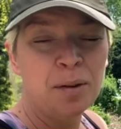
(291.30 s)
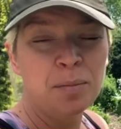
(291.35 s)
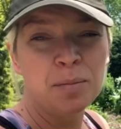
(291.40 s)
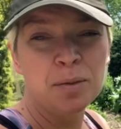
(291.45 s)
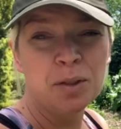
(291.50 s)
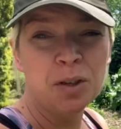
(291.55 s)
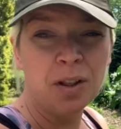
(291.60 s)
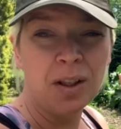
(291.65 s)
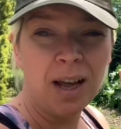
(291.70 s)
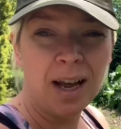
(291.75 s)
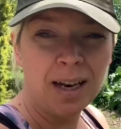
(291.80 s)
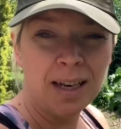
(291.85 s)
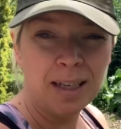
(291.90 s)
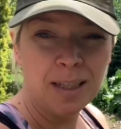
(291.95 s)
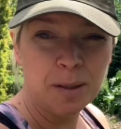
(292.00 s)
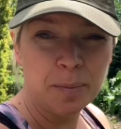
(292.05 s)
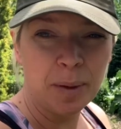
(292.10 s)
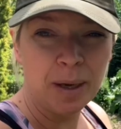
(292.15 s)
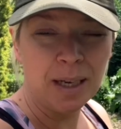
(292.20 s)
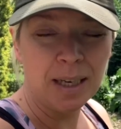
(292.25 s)
So that
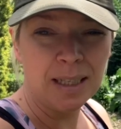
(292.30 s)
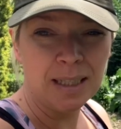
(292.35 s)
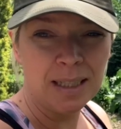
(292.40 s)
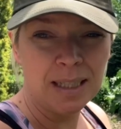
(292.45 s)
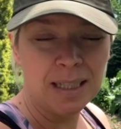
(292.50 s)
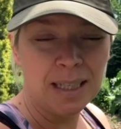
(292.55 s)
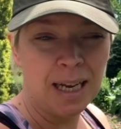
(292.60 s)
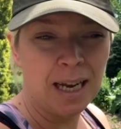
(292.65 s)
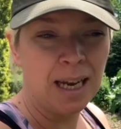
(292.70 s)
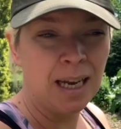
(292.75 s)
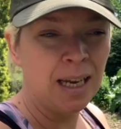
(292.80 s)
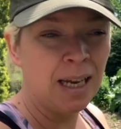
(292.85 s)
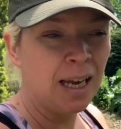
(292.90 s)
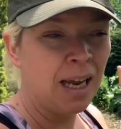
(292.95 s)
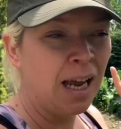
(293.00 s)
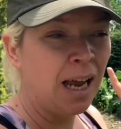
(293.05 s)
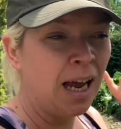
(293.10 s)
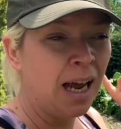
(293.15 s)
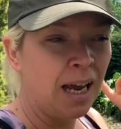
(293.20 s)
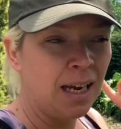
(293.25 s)
needs picking today.
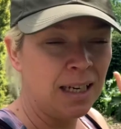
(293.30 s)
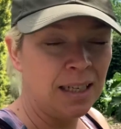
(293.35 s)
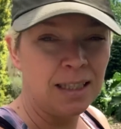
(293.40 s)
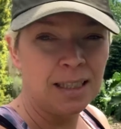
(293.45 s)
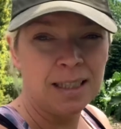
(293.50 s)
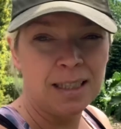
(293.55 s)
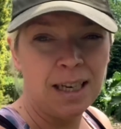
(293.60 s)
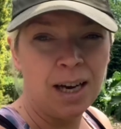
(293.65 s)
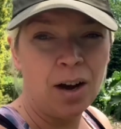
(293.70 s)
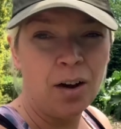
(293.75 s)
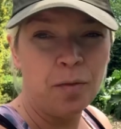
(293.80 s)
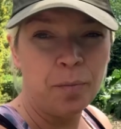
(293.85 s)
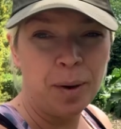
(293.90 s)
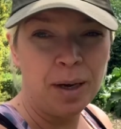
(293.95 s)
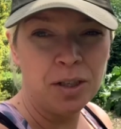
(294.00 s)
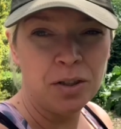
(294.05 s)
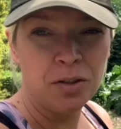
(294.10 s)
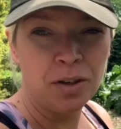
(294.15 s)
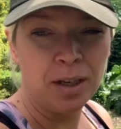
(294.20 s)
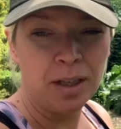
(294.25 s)
I need to start off by
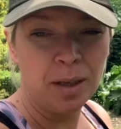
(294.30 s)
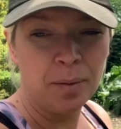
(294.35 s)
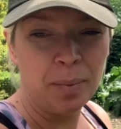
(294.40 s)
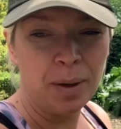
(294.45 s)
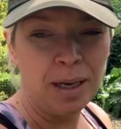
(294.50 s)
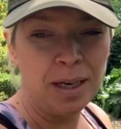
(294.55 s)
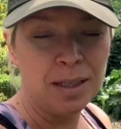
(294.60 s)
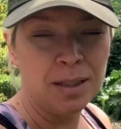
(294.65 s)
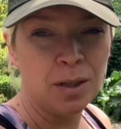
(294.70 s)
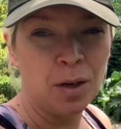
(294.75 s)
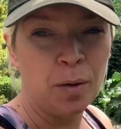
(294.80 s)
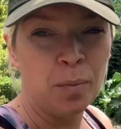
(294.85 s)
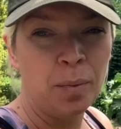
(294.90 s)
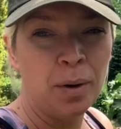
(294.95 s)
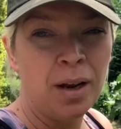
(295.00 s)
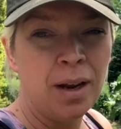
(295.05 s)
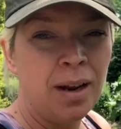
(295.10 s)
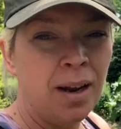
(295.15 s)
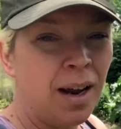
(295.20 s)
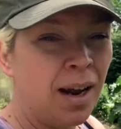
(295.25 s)
stringing the peas up.
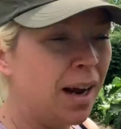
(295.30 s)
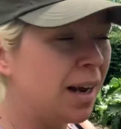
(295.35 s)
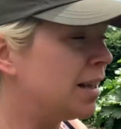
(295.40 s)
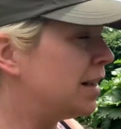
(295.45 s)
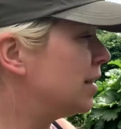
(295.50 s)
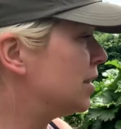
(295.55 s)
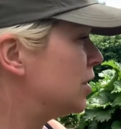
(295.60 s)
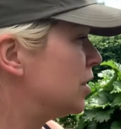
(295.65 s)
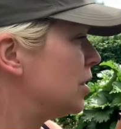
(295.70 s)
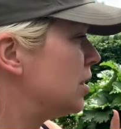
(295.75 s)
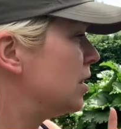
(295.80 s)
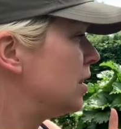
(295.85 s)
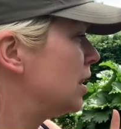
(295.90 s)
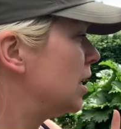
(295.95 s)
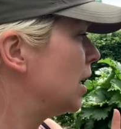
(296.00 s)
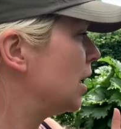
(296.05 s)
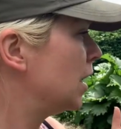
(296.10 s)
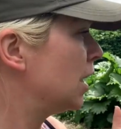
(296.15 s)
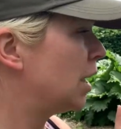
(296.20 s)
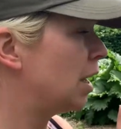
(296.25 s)
And there's just
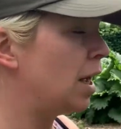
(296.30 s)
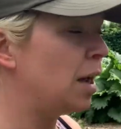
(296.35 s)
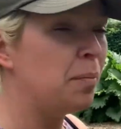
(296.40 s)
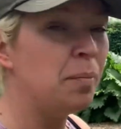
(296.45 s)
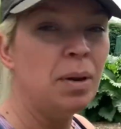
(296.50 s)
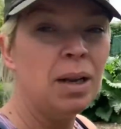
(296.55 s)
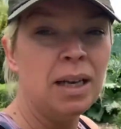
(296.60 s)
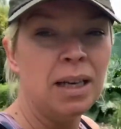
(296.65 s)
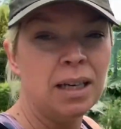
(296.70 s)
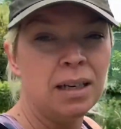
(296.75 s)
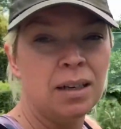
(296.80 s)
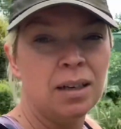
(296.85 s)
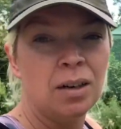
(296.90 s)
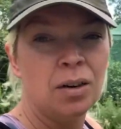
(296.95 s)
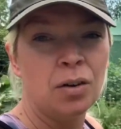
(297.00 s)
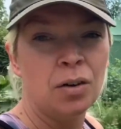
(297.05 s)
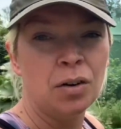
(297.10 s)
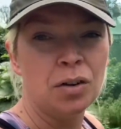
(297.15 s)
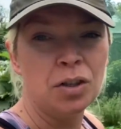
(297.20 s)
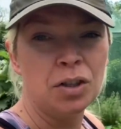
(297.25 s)
a million
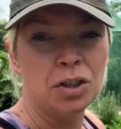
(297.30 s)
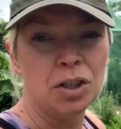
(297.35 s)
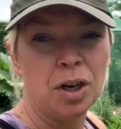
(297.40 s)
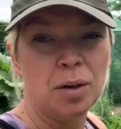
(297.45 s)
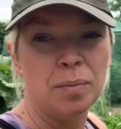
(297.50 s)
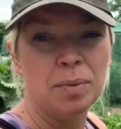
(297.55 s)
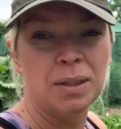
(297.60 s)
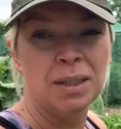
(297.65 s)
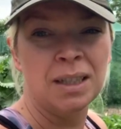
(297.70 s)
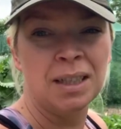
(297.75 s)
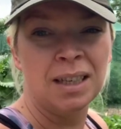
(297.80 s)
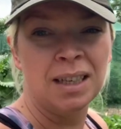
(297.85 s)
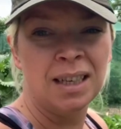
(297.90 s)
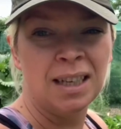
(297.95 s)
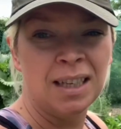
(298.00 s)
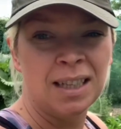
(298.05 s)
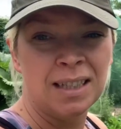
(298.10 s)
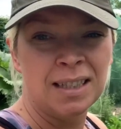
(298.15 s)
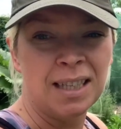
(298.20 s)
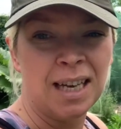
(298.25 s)
other jobs.
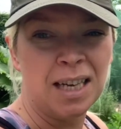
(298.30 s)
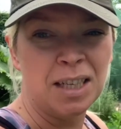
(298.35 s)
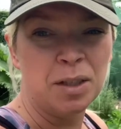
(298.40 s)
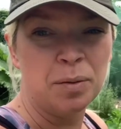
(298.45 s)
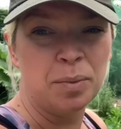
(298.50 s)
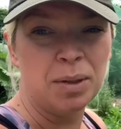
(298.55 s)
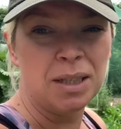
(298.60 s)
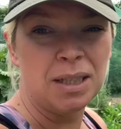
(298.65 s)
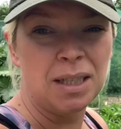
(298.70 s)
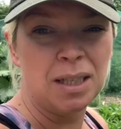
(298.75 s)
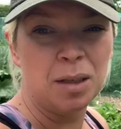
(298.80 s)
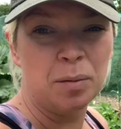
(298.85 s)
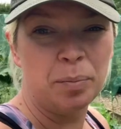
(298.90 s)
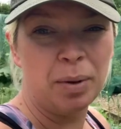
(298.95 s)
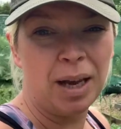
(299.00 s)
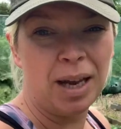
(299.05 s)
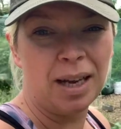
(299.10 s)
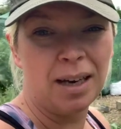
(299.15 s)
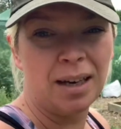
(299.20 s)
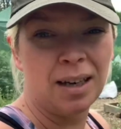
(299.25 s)
Tidy up this little
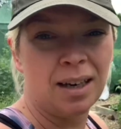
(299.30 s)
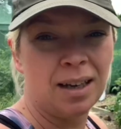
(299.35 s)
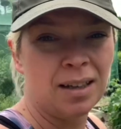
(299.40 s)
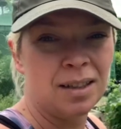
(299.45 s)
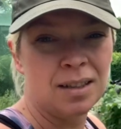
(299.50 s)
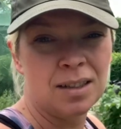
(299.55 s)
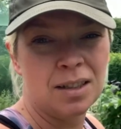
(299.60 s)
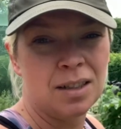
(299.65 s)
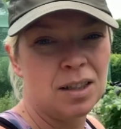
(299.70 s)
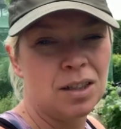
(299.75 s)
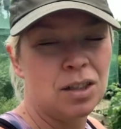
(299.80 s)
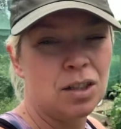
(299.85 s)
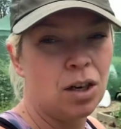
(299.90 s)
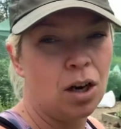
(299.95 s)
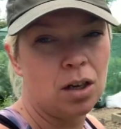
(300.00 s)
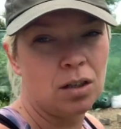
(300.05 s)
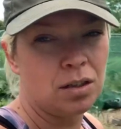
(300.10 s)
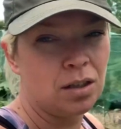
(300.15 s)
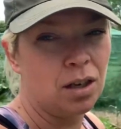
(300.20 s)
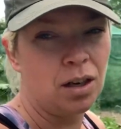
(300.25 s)
bit. There's
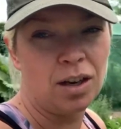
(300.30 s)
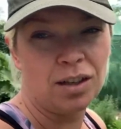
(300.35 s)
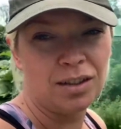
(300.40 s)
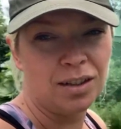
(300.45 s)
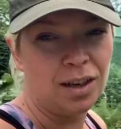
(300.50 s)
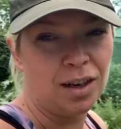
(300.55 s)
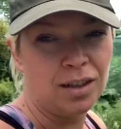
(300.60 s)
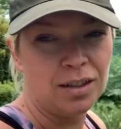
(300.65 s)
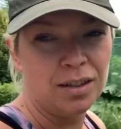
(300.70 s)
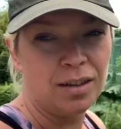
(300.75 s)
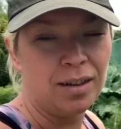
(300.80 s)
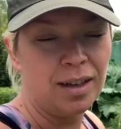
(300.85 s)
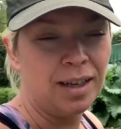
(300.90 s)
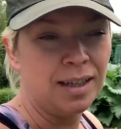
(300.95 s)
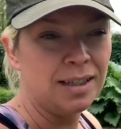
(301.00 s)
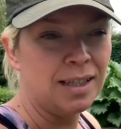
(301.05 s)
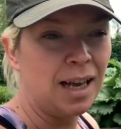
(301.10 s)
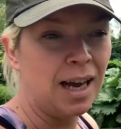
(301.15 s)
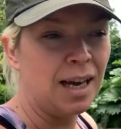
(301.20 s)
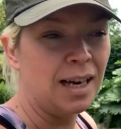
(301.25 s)
lots and lots and lots of
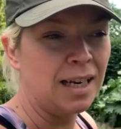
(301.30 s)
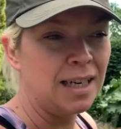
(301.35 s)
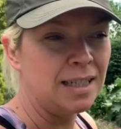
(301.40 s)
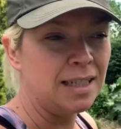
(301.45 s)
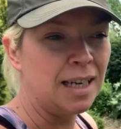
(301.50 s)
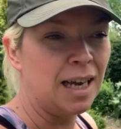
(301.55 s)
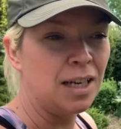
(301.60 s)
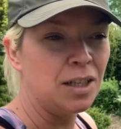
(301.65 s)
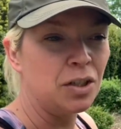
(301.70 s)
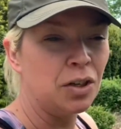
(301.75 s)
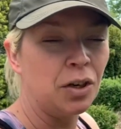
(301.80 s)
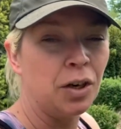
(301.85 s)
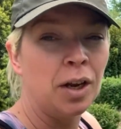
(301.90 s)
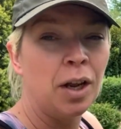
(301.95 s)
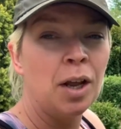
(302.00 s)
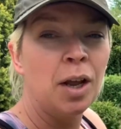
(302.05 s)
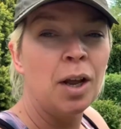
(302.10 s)
things that I need to get done.